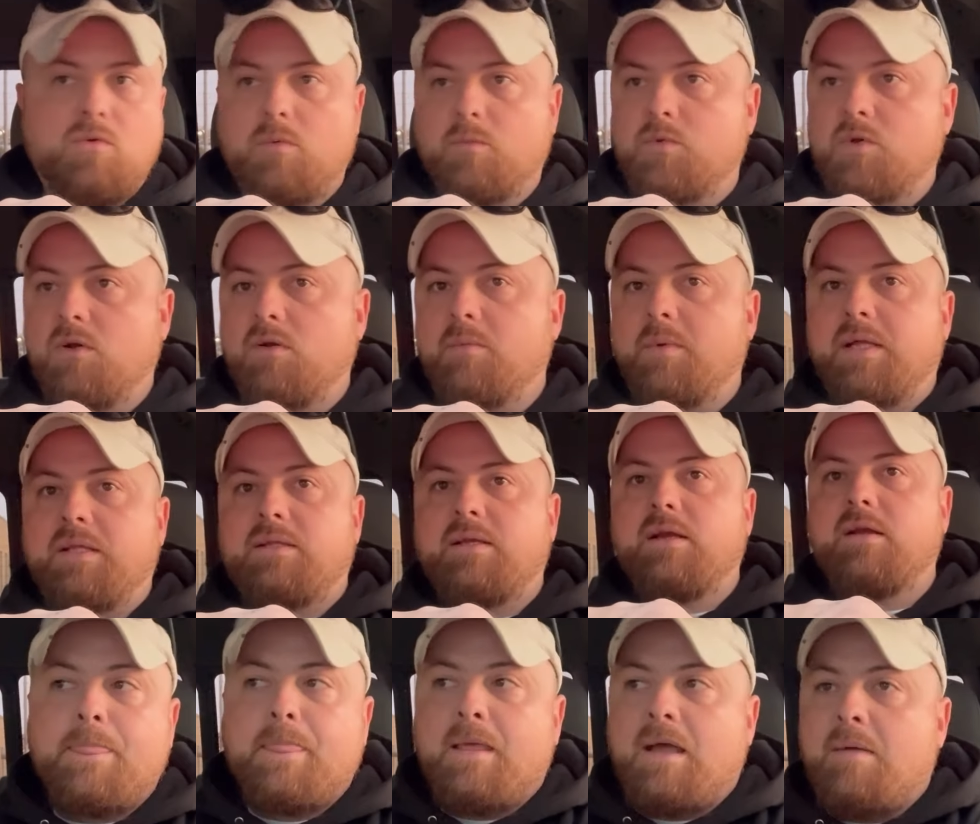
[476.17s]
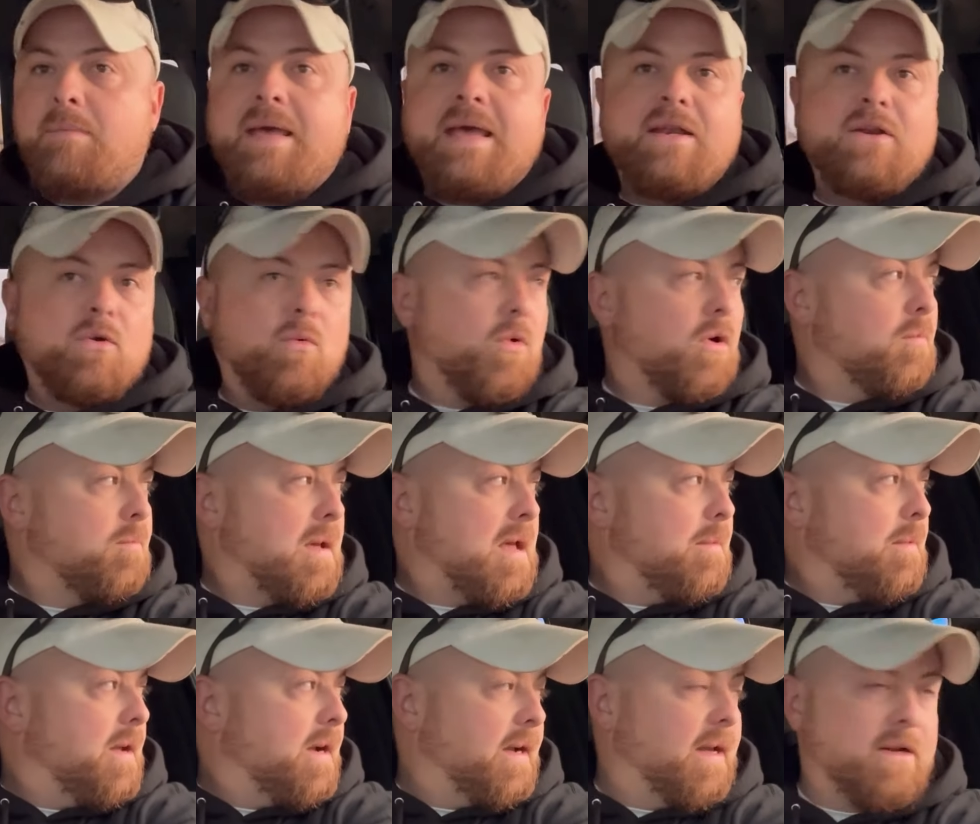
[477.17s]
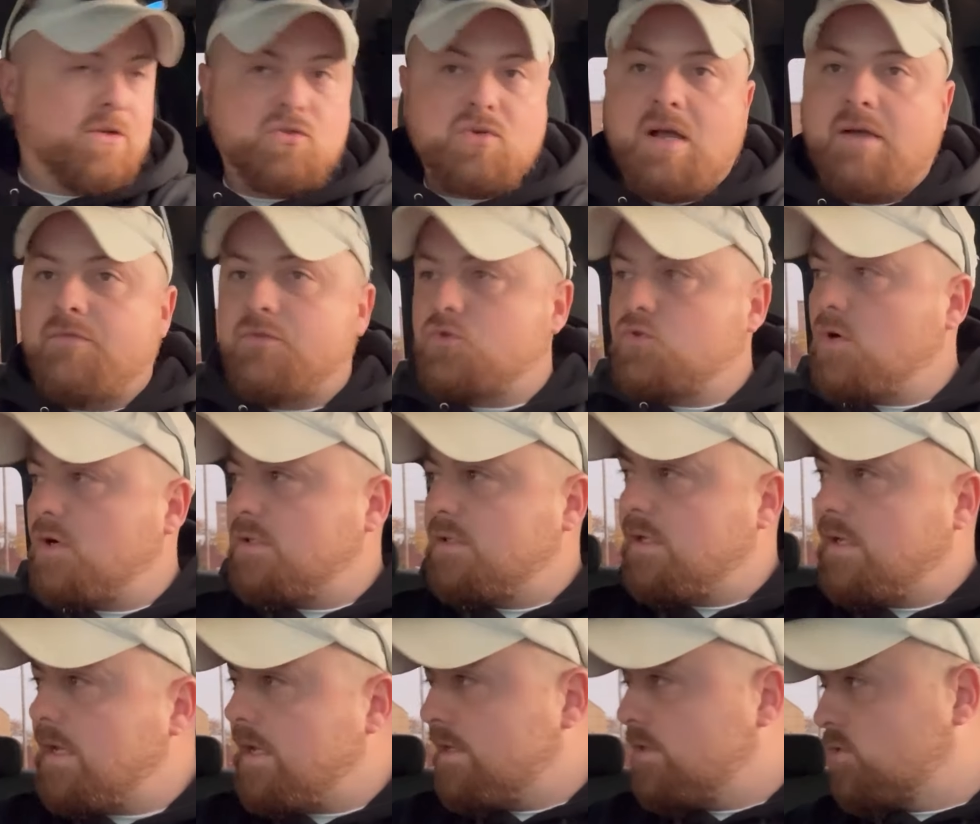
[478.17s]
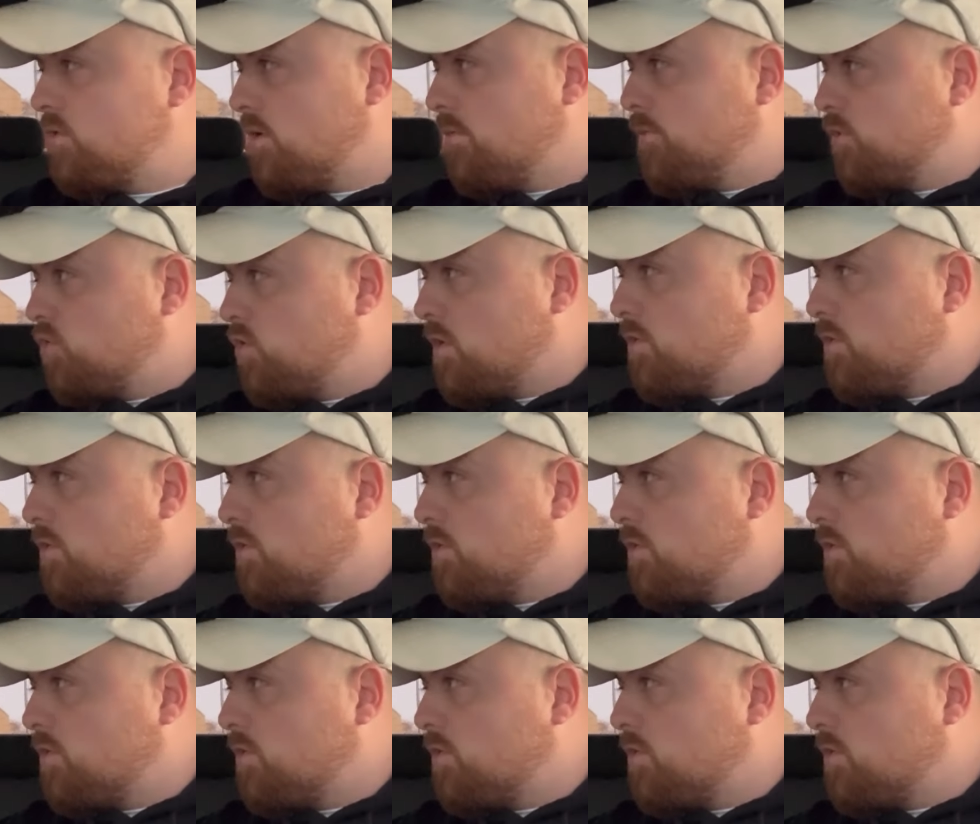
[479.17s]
I'm talking about there. I'm heading to work, baby. I got to drive the truck today, so I'm a truck